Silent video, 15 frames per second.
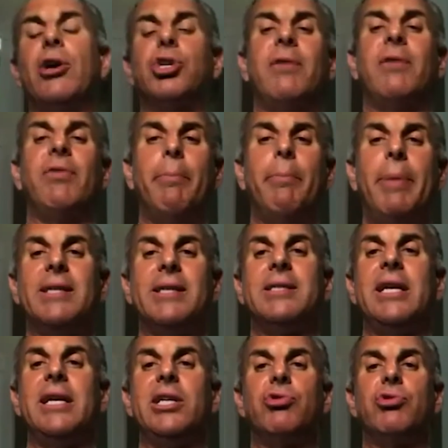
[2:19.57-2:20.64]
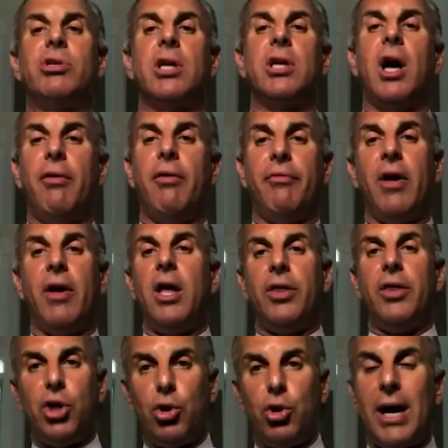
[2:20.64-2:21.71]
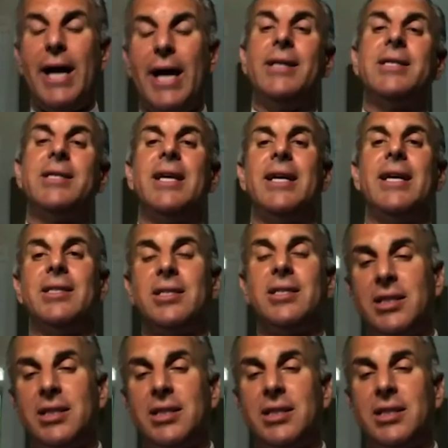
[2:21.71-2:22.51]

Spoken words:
have the best interest of the United States